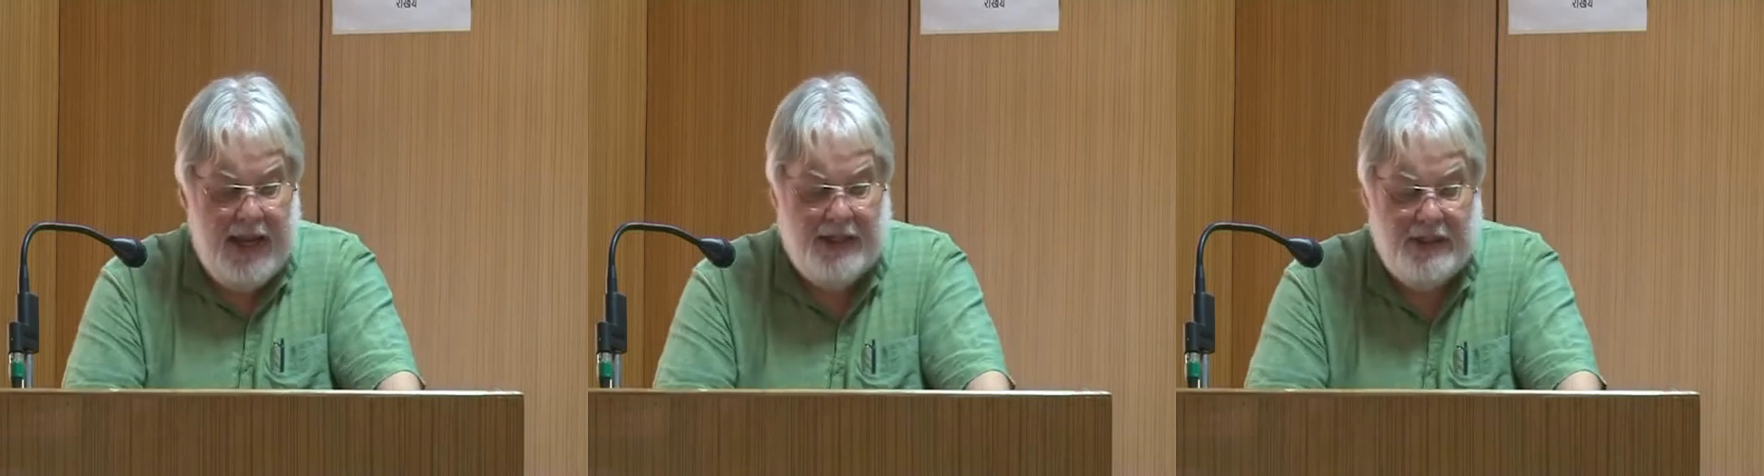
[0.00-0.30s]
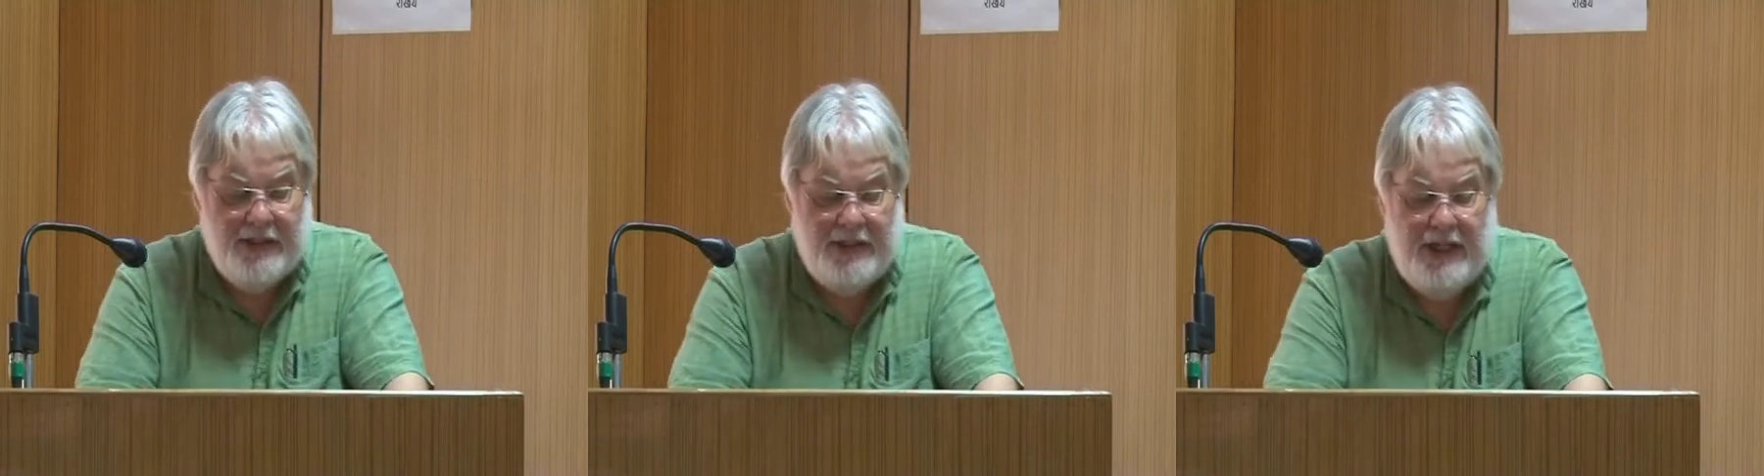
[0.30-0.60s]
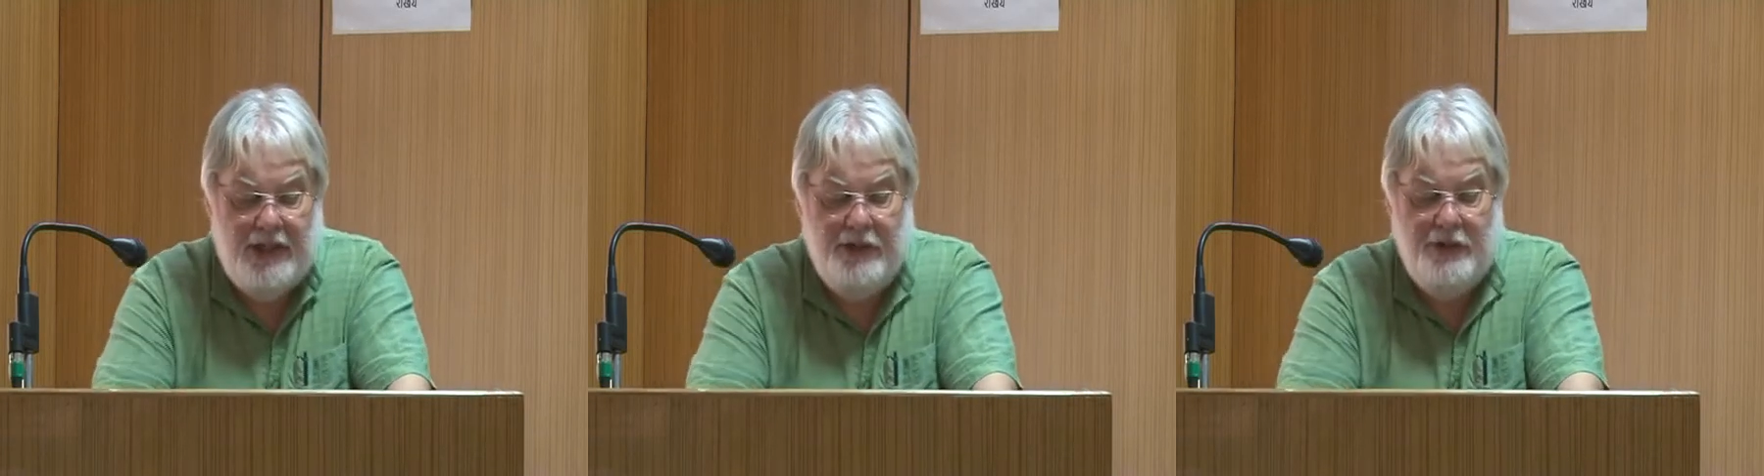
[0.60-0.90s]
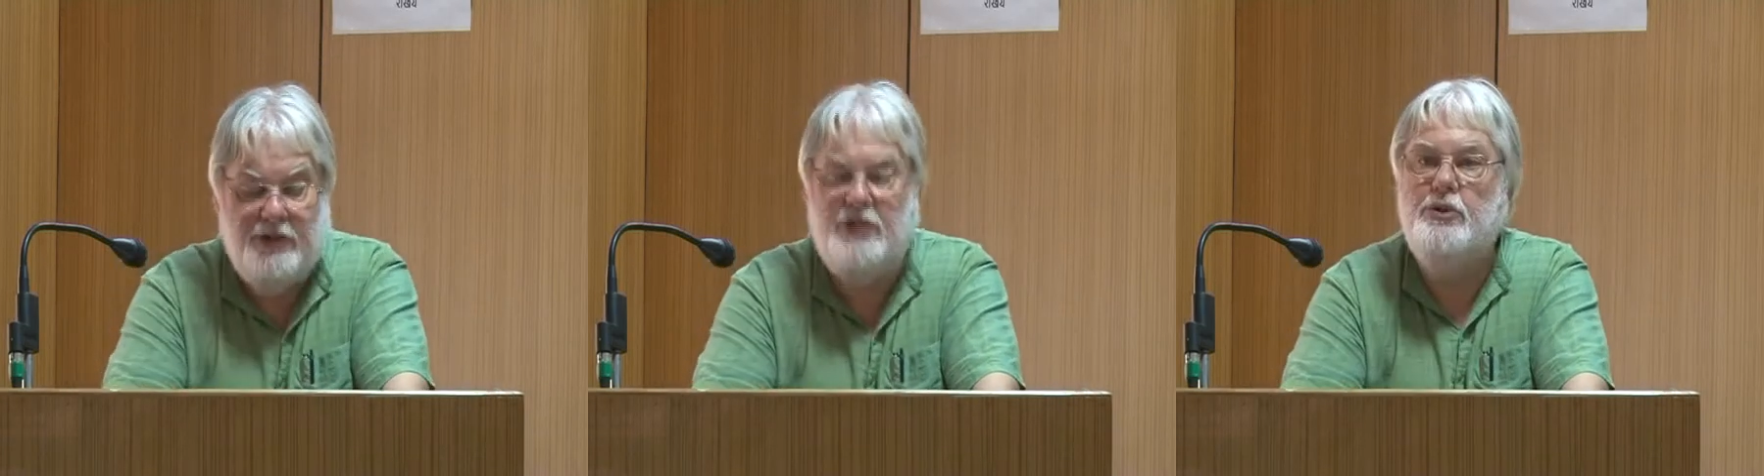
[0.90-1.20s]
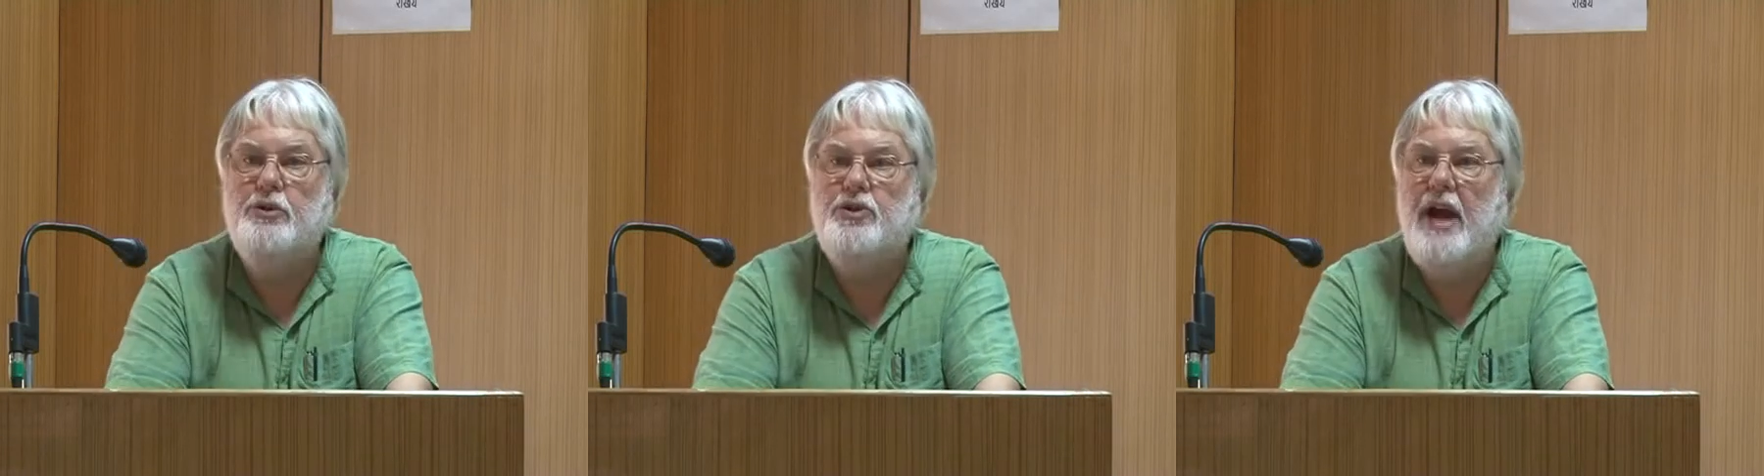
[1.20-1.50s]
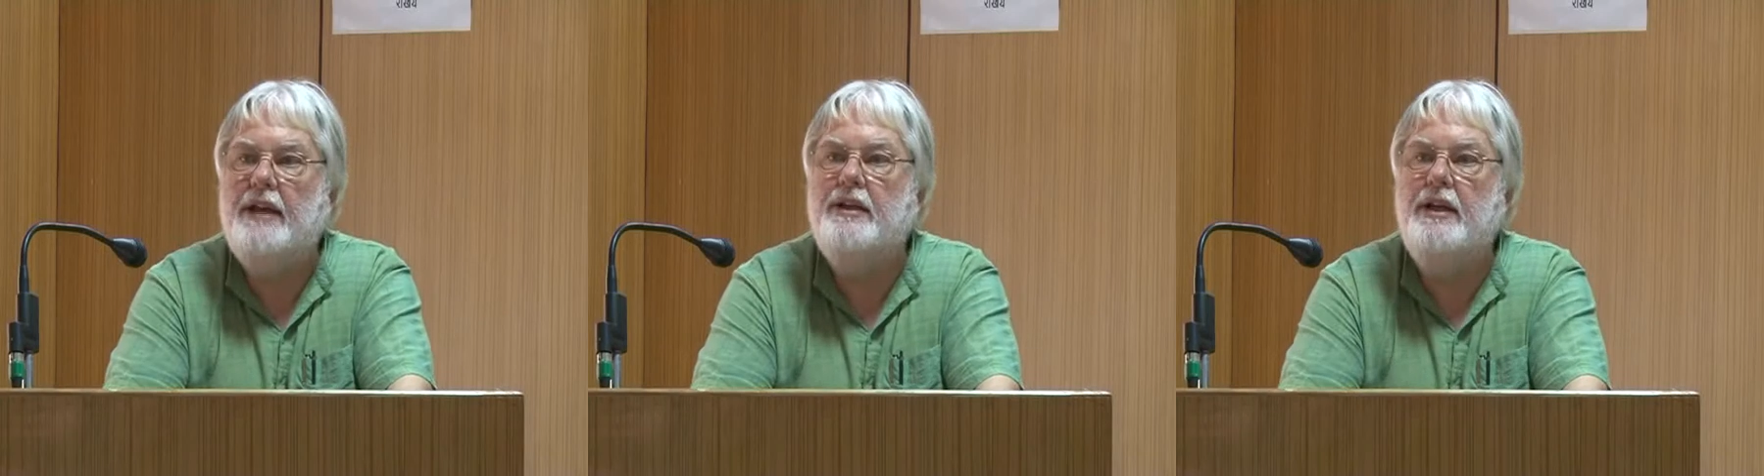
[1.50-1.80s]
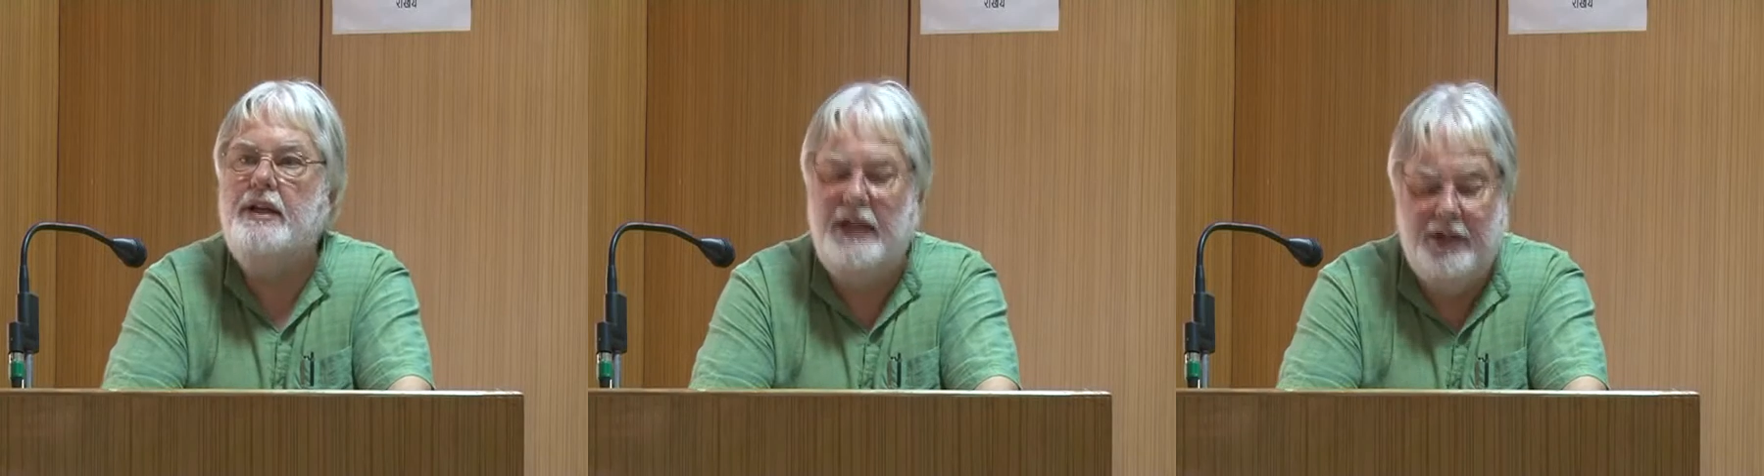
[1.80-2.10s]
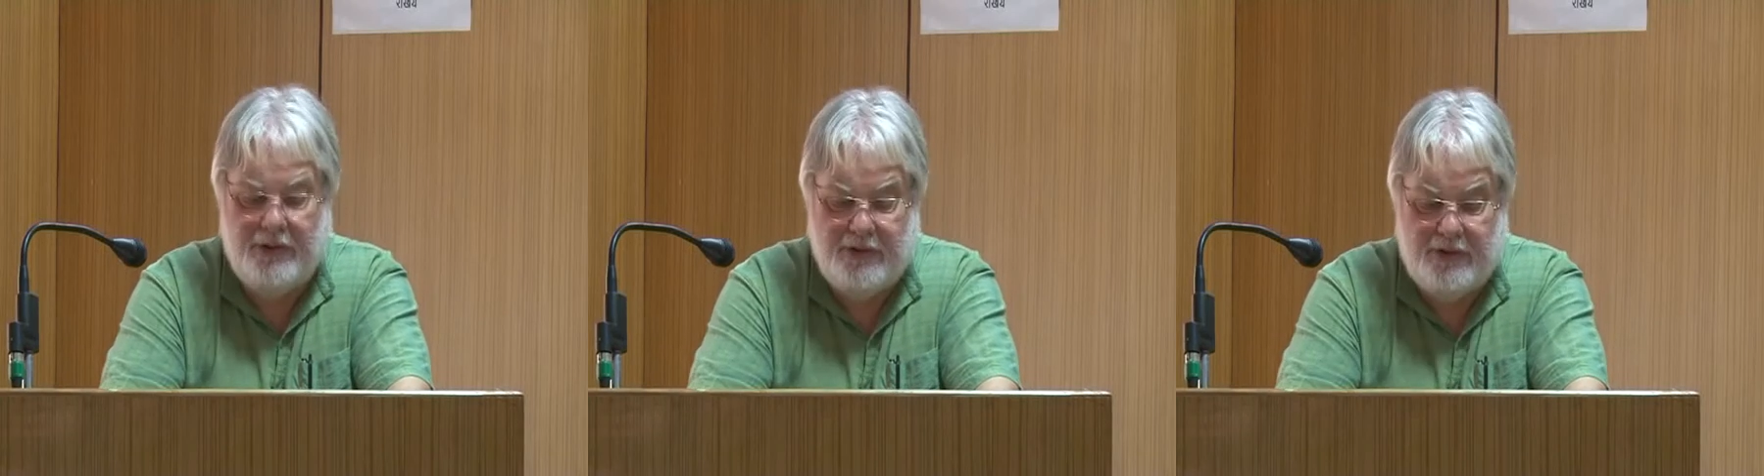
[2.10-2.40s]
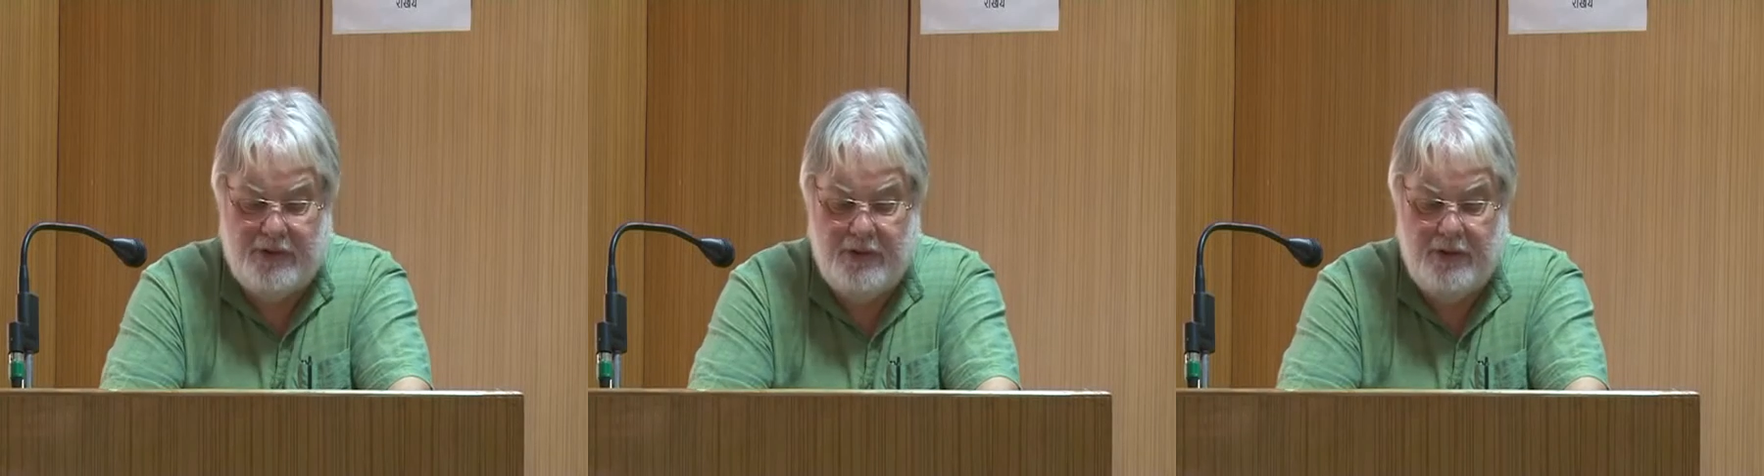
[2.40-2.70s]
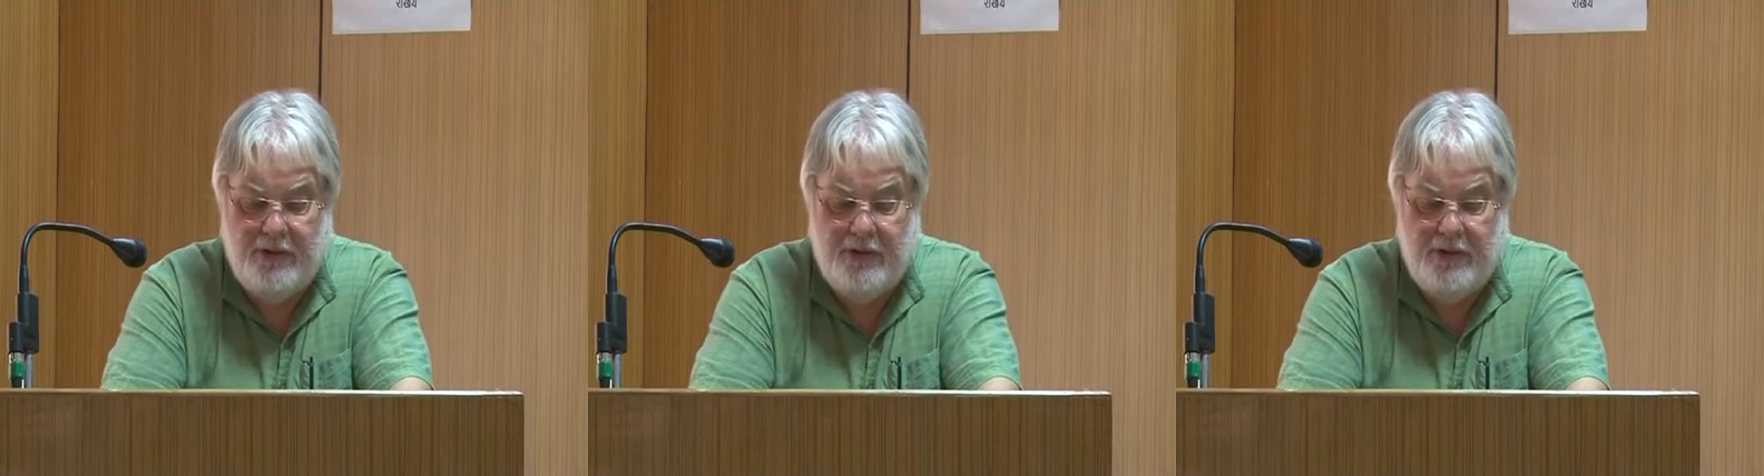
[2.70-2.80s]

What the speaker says: it continues to attract adherents.